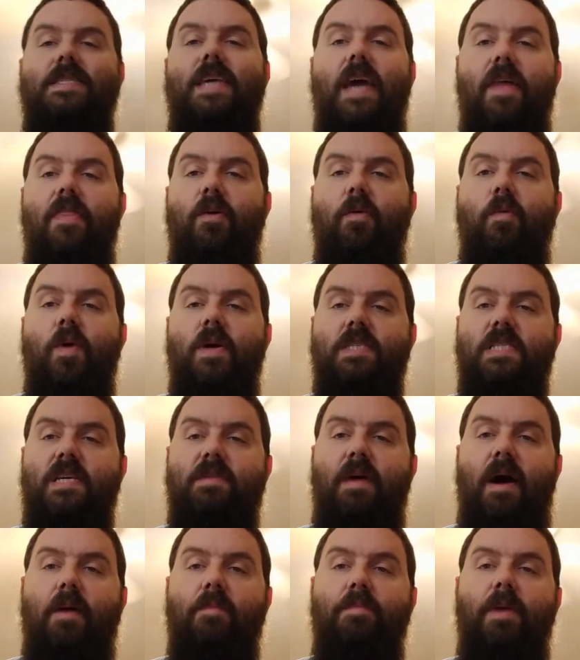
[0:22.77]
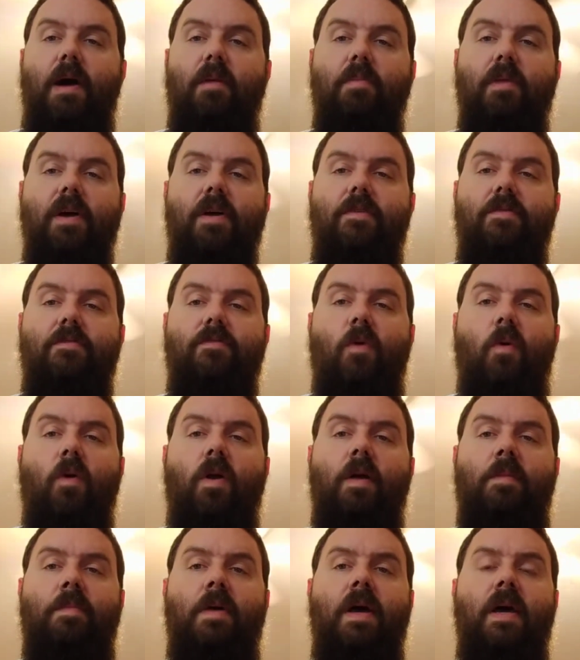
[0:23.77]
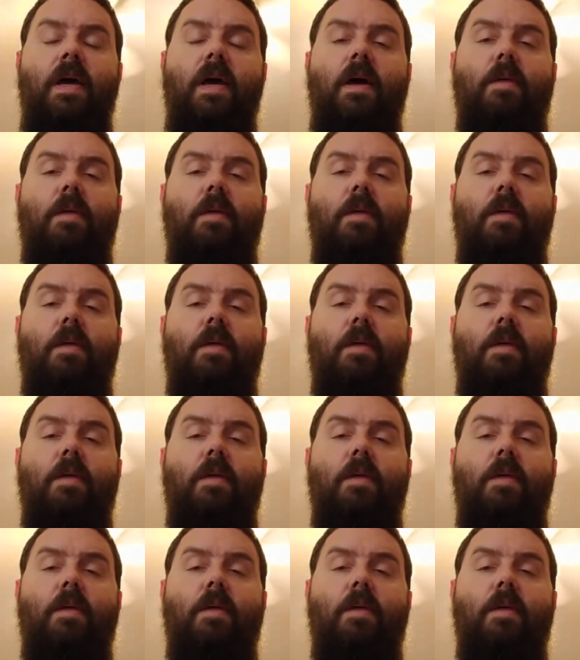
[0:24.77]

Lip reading: the other one's about public forum.